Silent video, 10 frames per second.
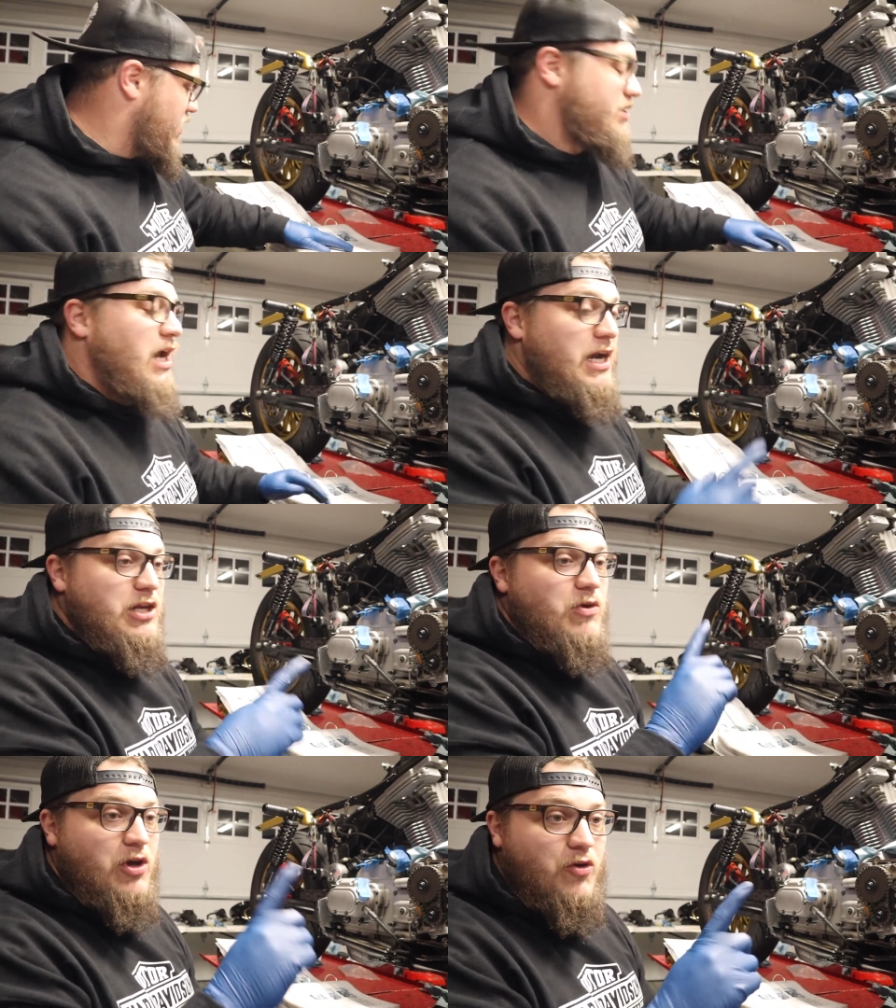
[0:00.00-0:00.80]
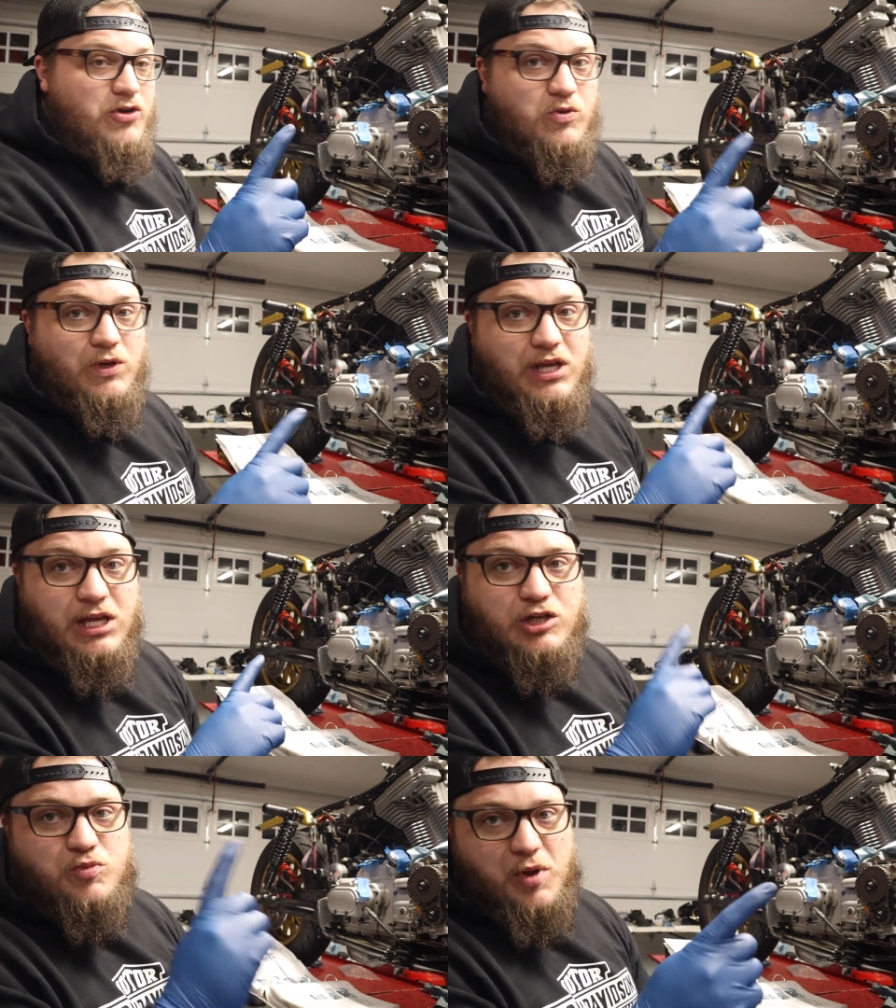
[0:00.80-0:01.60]
that's 90 to 120
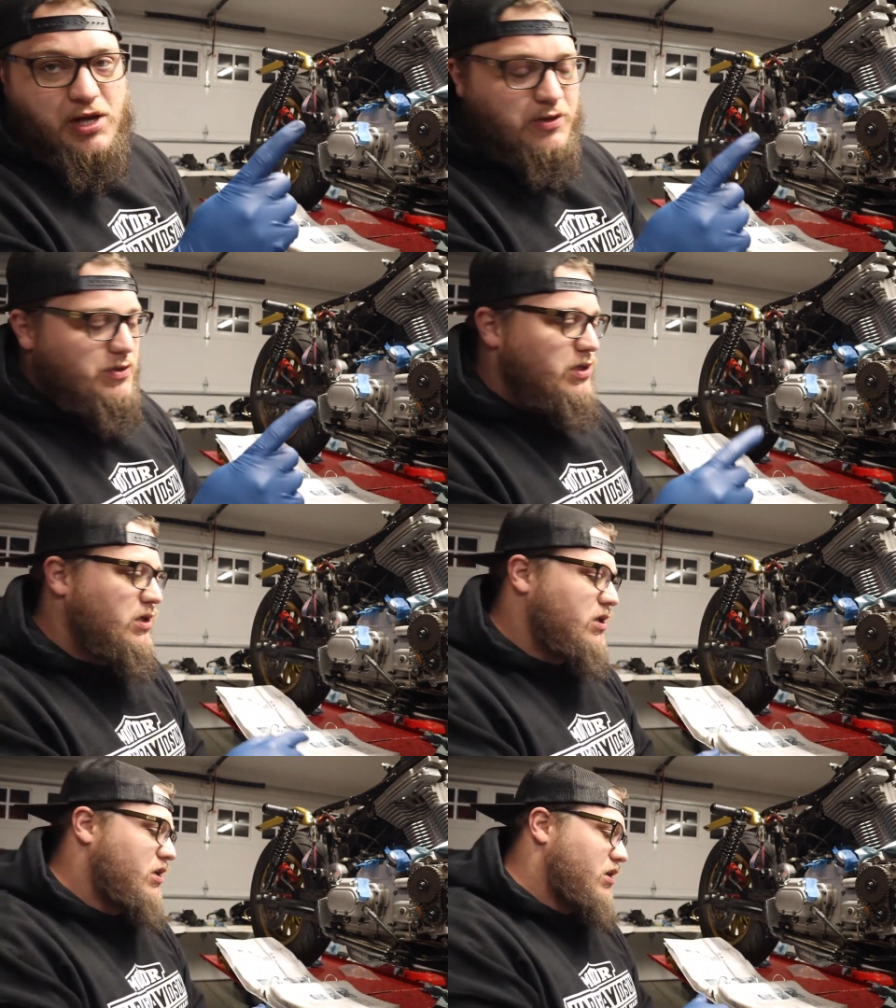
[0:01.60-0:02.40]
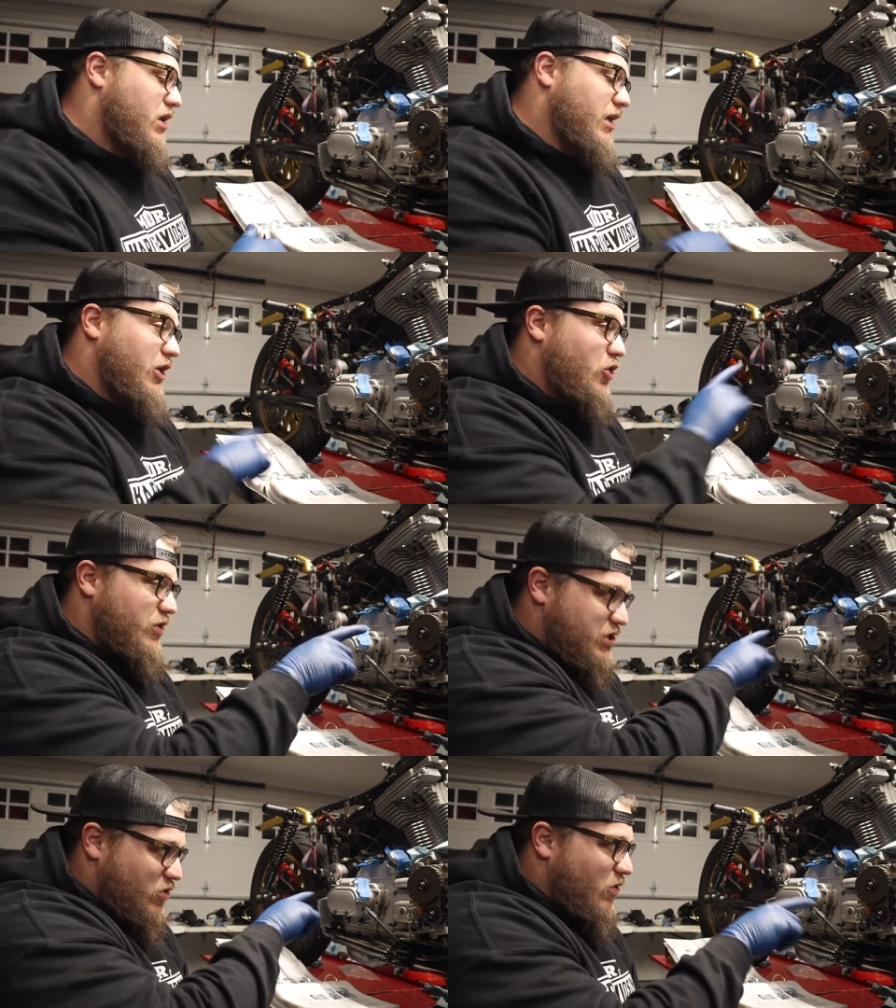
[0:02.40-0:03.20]
inch pound in a
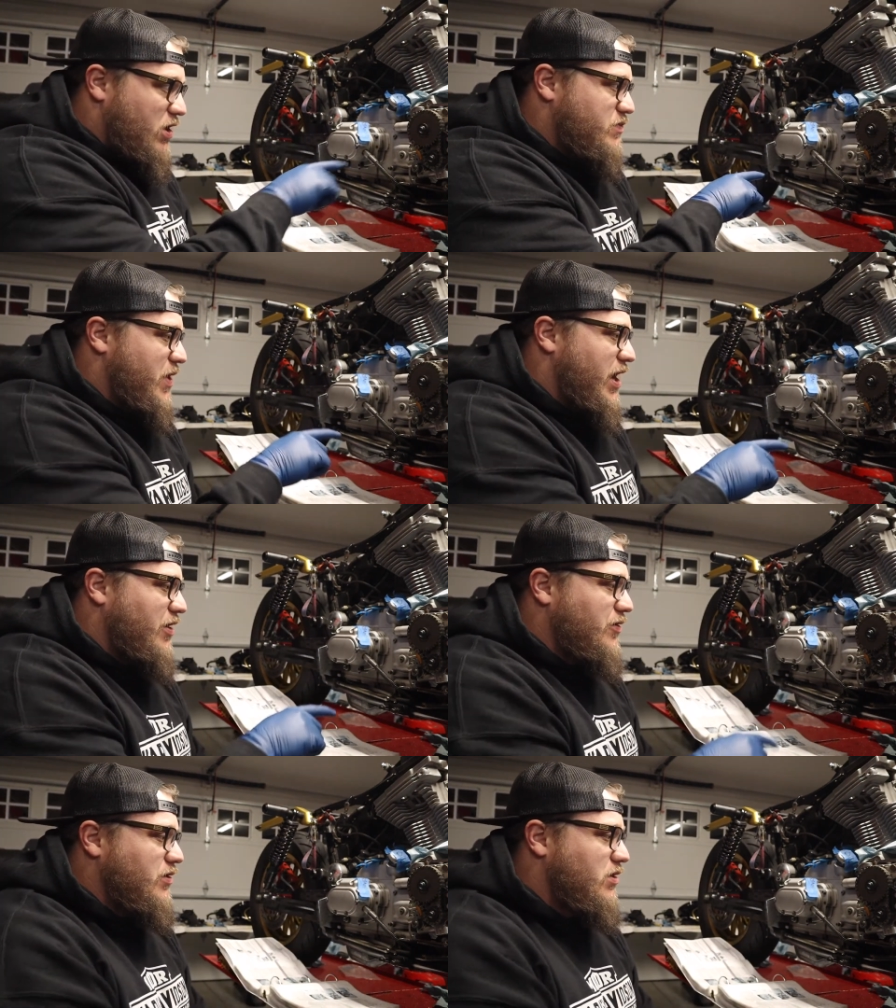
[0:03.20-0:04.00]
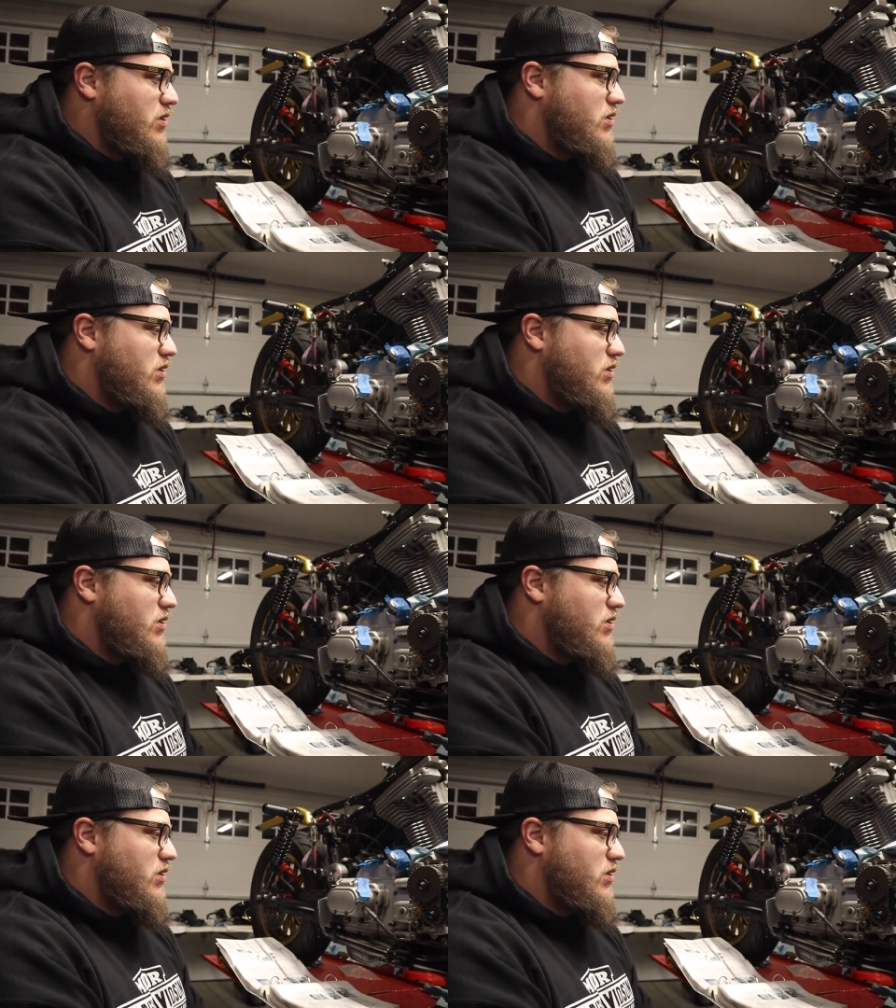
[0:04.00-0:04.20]
crisscross pattern.